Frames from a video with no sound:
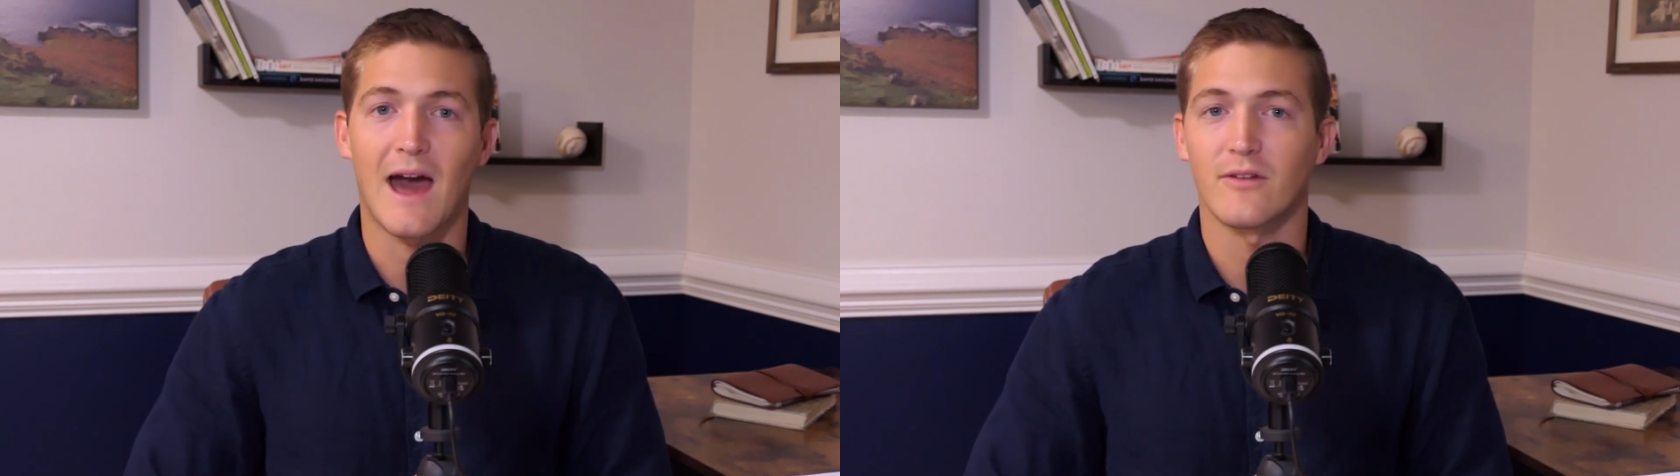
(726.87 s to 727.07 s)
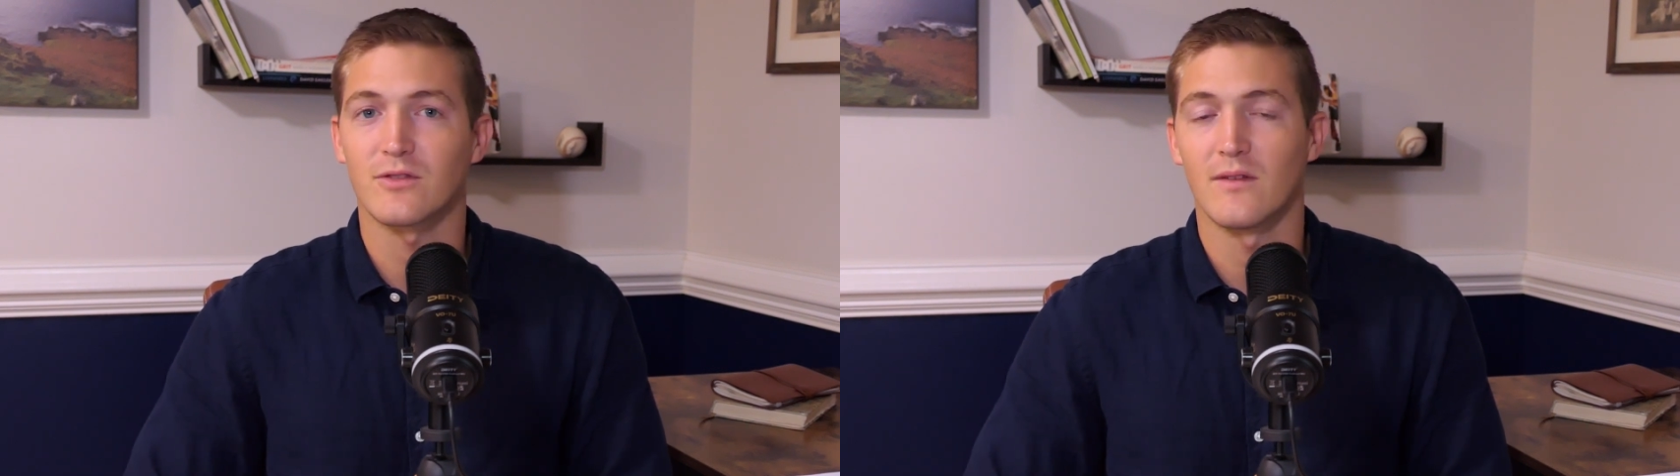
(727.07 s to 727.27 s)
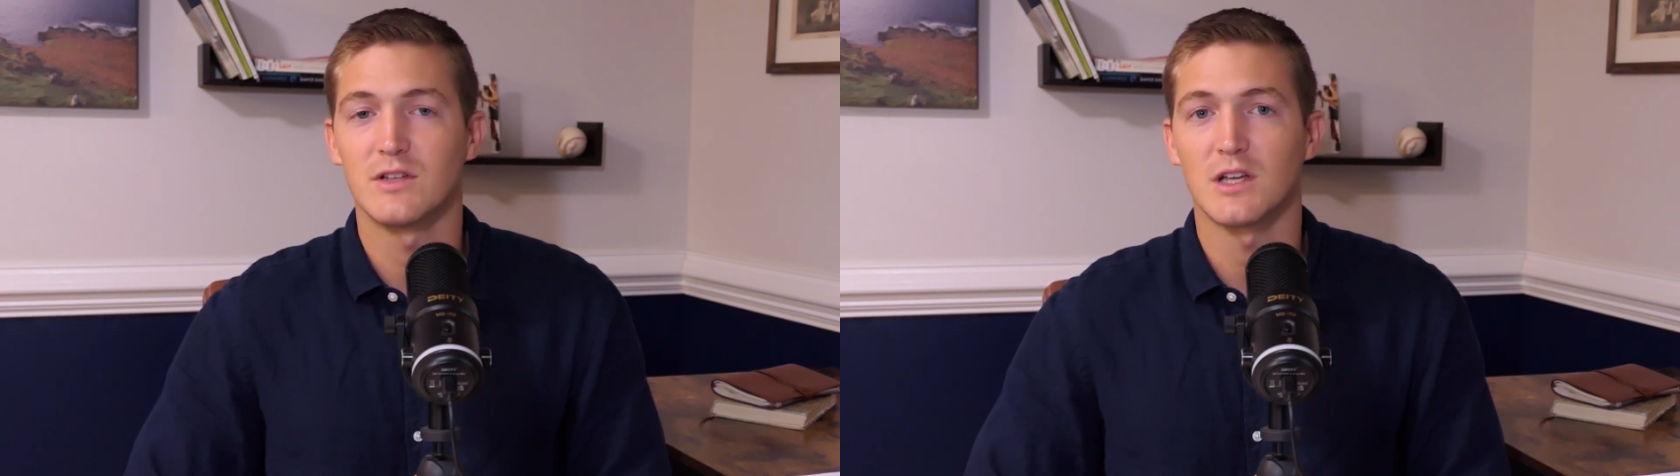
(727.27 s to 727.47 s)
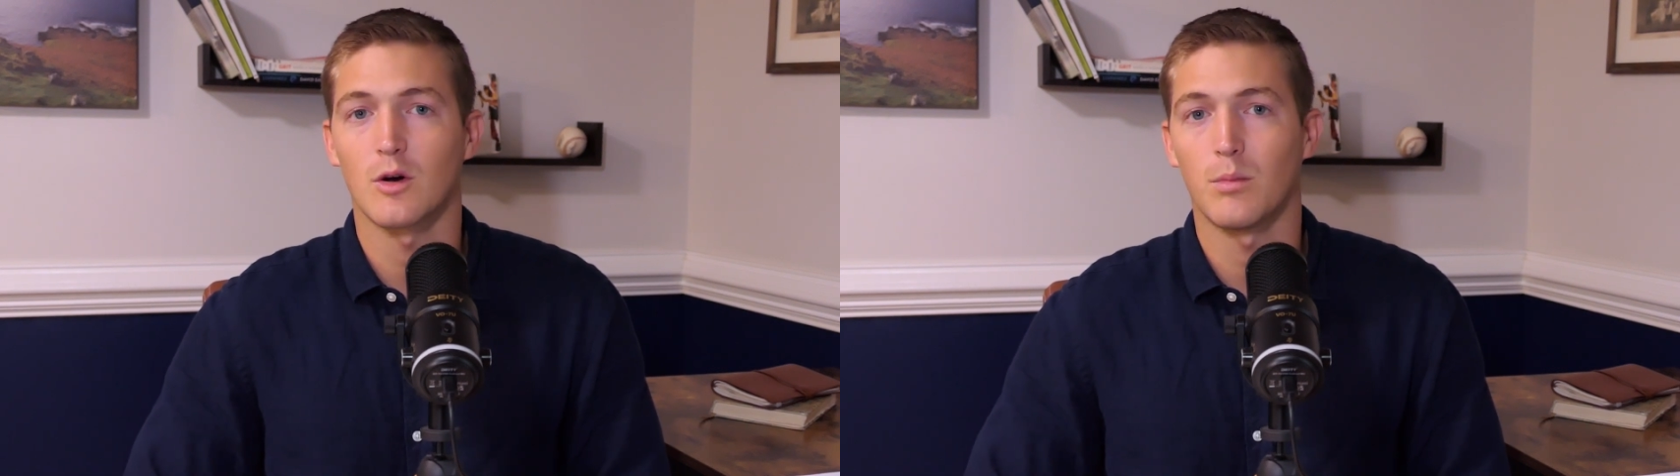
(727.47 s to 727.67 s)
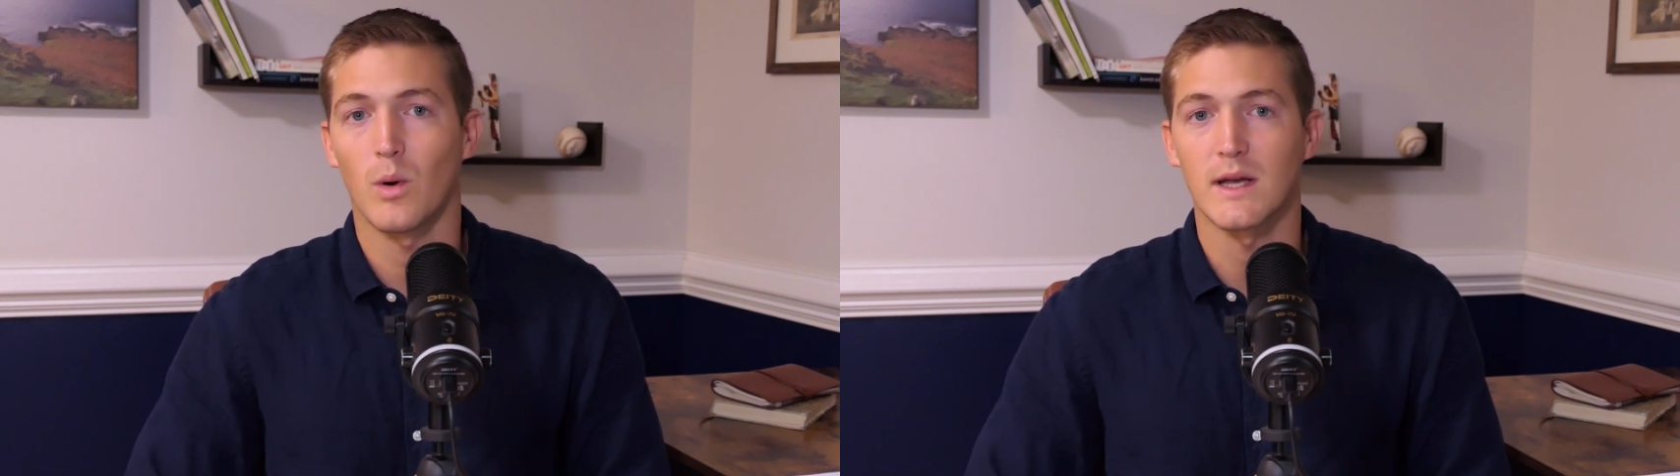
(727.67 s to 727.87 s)
after every
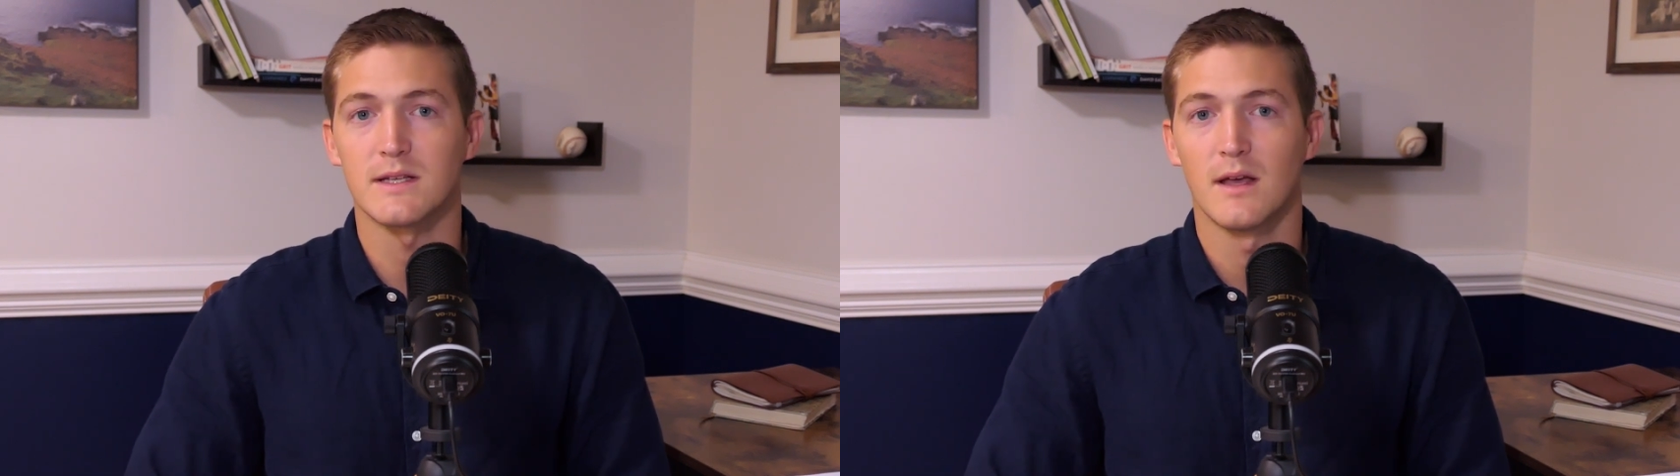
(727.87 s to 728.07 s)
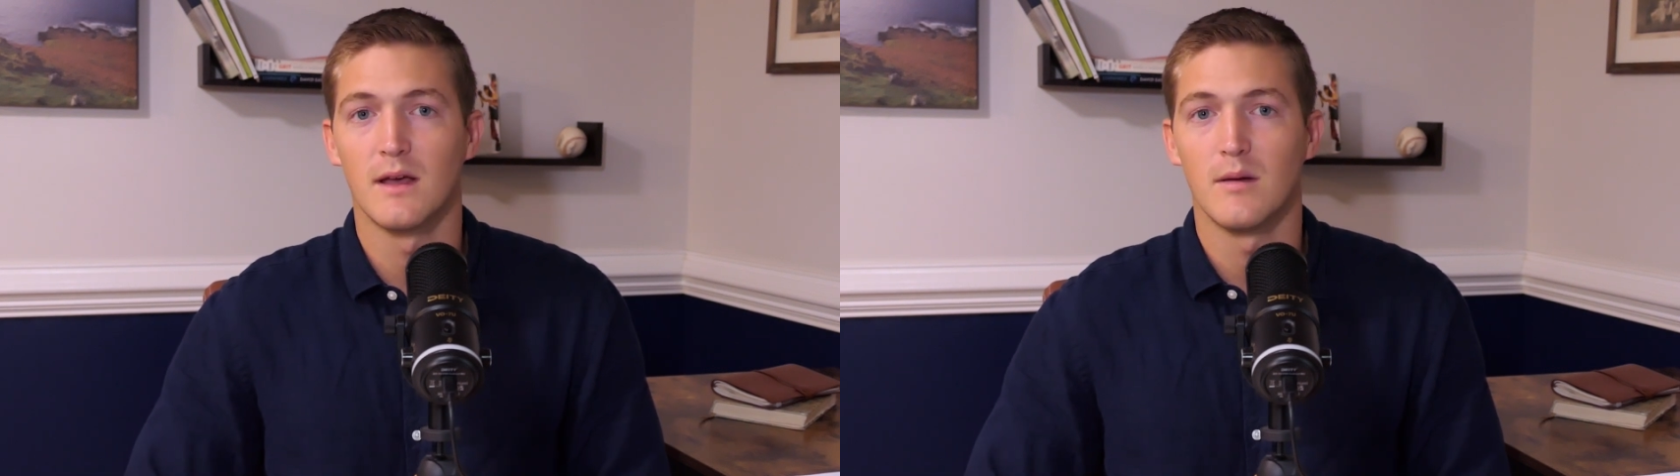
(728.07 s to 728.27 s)
single point.